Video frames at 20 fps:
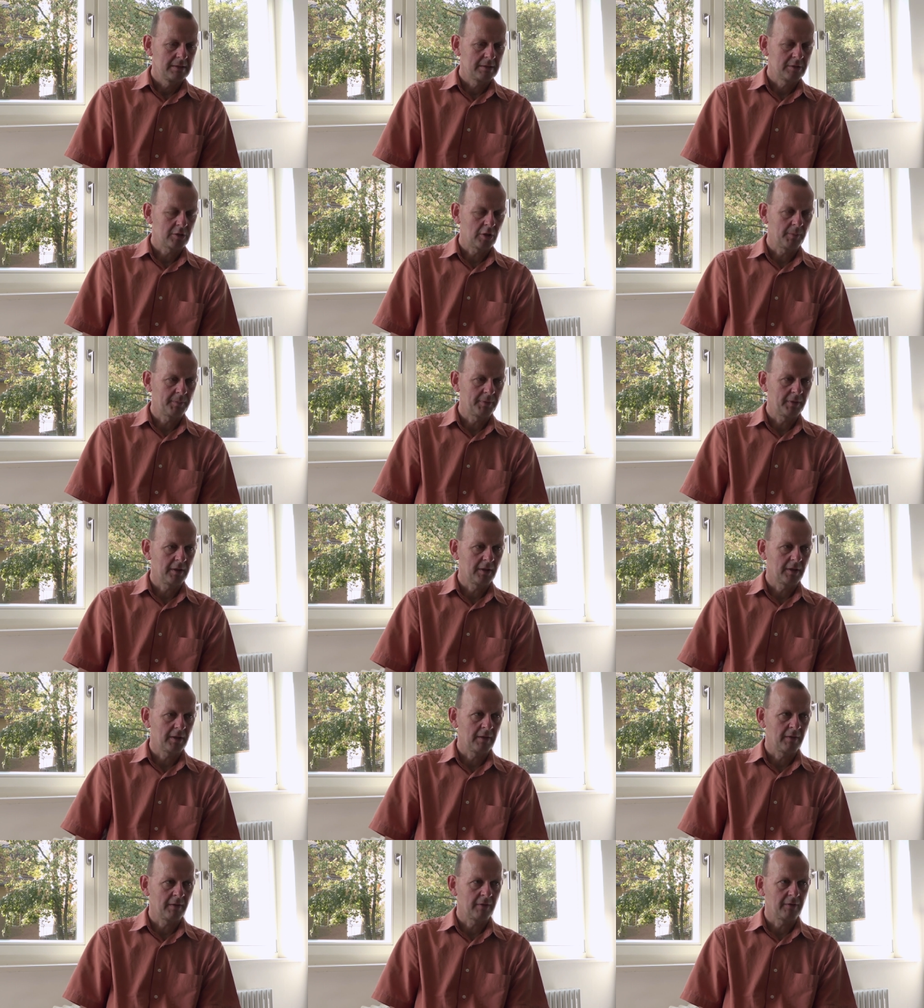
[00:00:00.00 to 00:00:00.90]

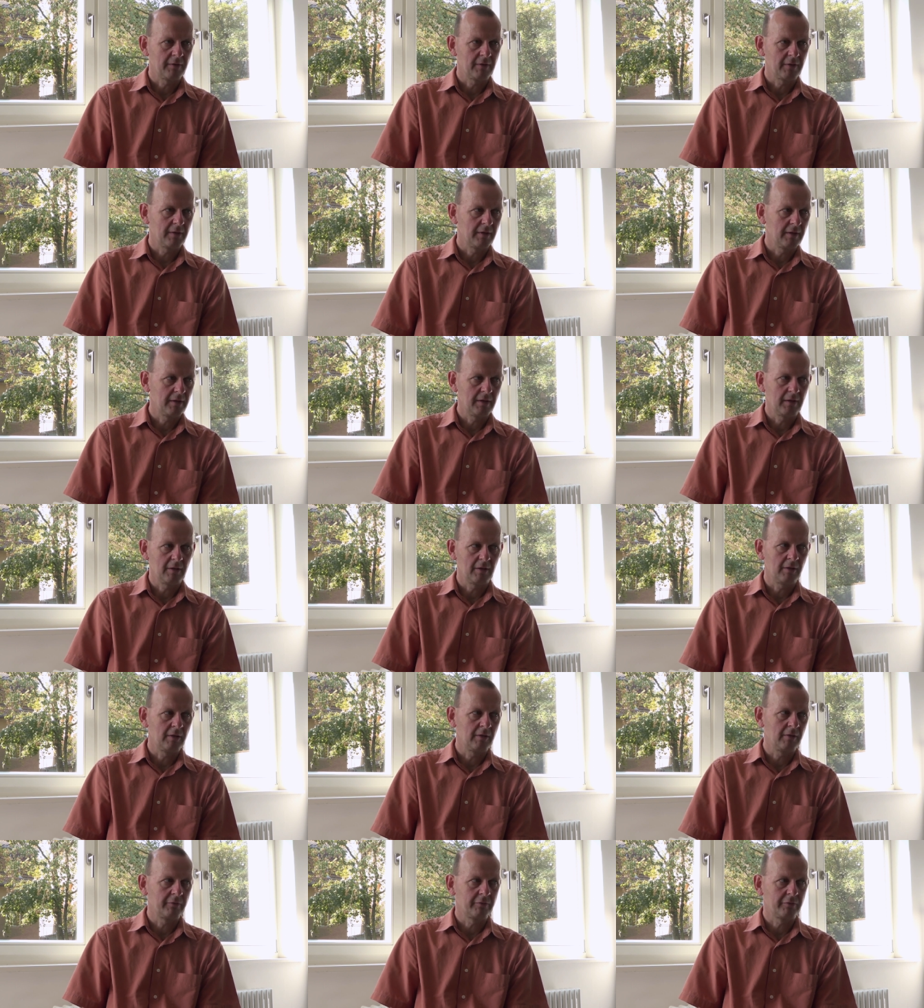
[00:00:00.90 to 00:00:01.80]
topic and
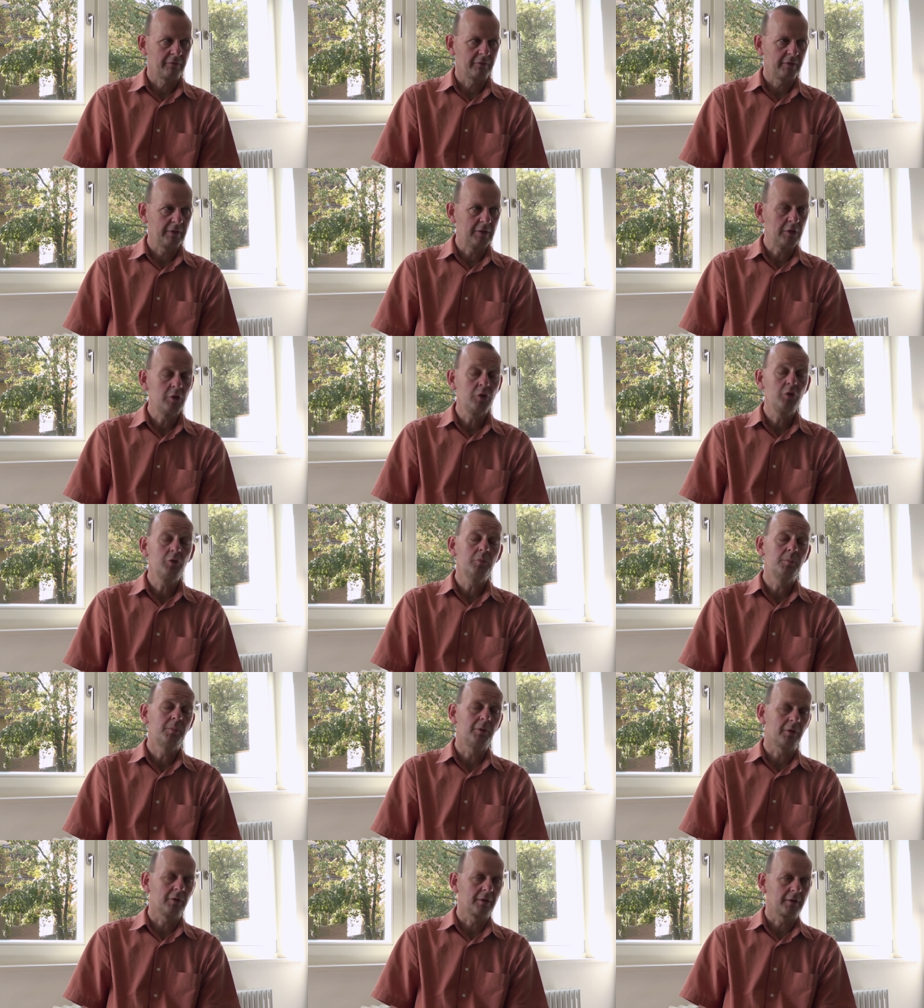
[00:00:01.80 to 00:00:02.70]
of new
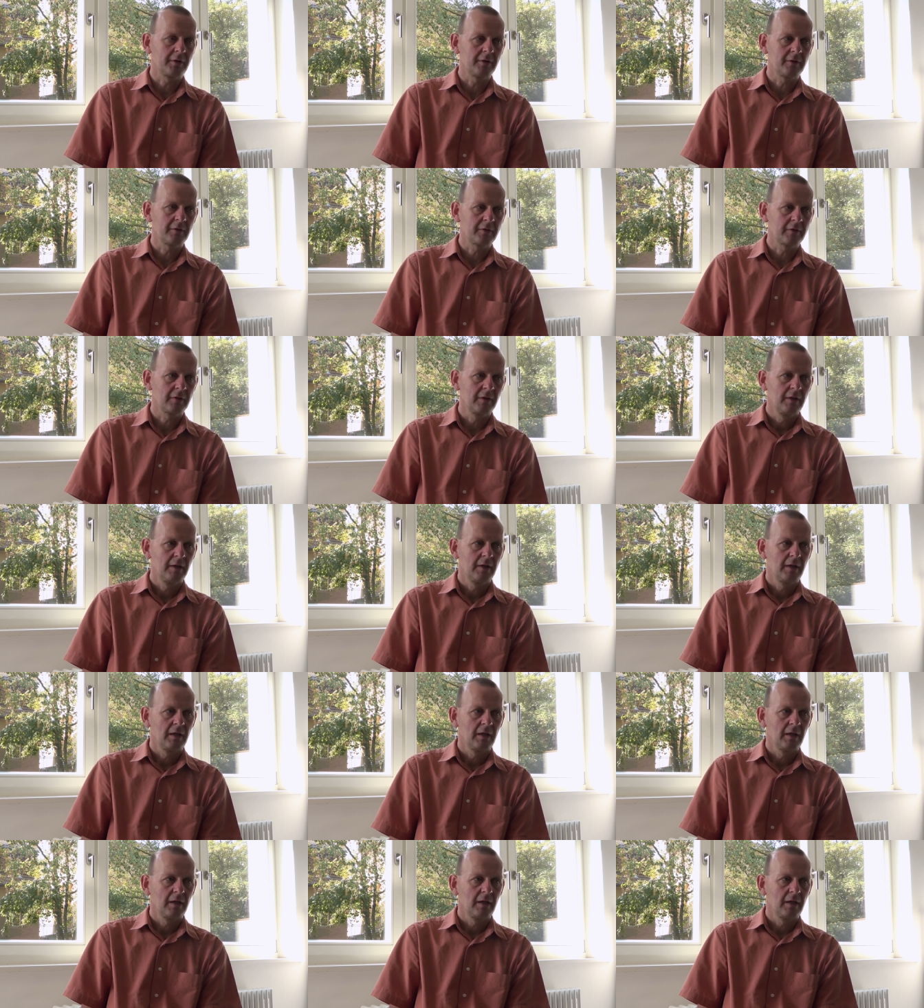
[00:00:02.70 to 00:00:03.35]
borders